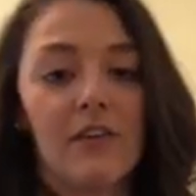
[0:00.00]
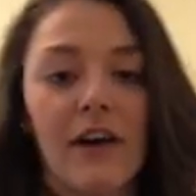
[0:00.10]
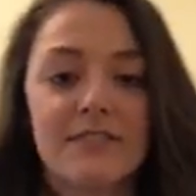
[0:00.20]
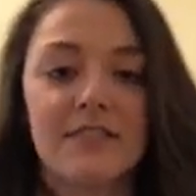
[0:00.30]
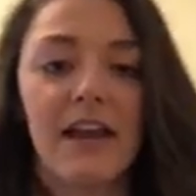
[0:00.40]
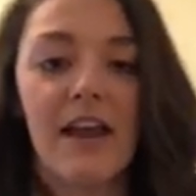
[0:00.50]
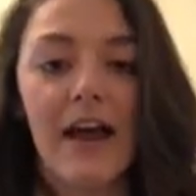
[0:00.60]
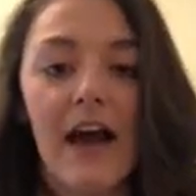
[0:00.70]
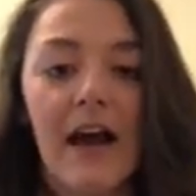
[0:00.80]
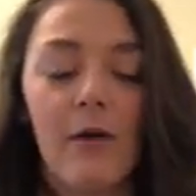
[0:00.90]
class today,
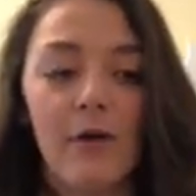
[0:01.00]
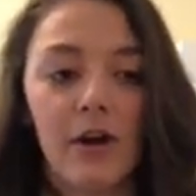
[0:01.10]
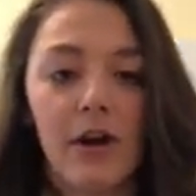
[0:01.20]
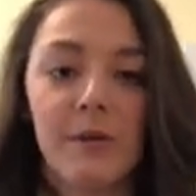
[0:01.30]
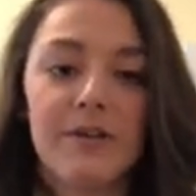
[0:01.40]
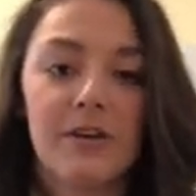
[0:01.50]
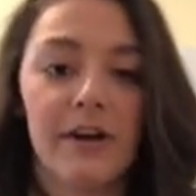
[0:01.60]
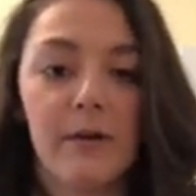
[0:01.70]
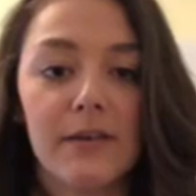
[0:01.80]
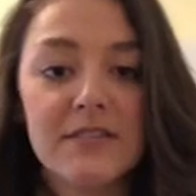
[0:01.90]
we are going to be
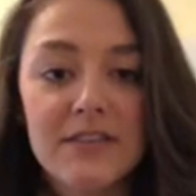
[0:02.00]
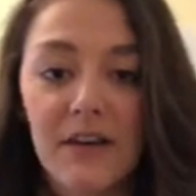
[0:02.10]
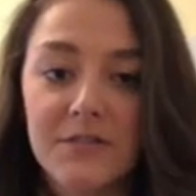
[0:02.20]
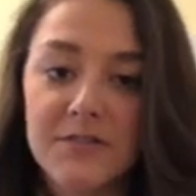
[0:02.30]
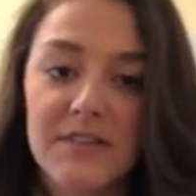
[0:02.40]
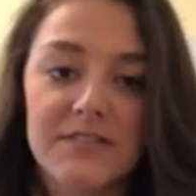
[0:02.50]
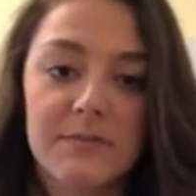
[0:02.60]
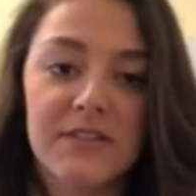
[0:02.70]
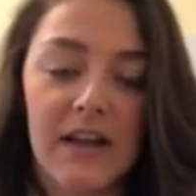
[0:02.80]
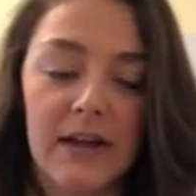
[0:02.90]
talking about the skeletal system
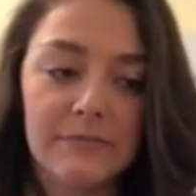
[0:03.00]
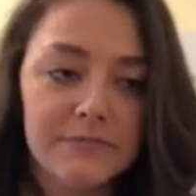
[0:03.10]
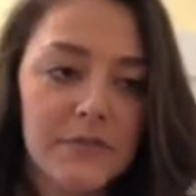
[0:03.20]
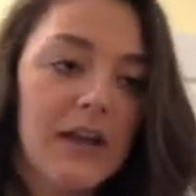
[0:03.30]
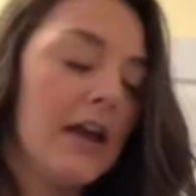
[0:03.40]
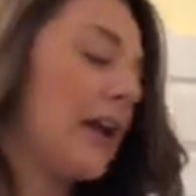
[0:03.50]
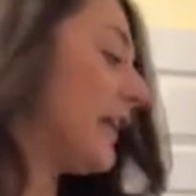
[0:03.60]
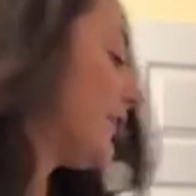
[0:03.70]
today. And